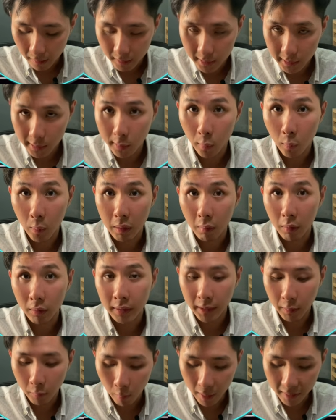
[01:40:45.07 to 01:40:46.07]
So we
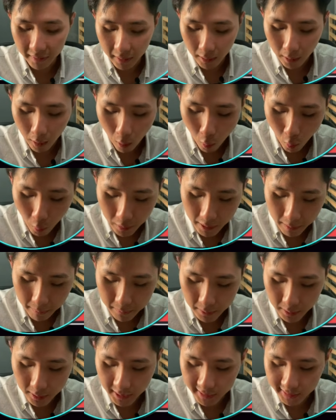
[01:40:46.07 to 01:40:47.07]
only want a whole
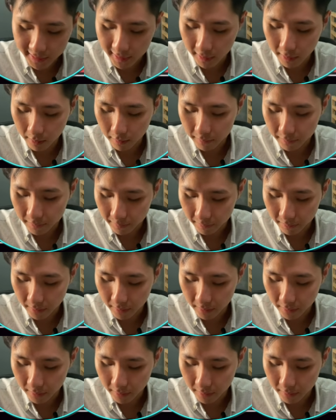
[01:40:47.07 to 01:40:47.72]
number instead of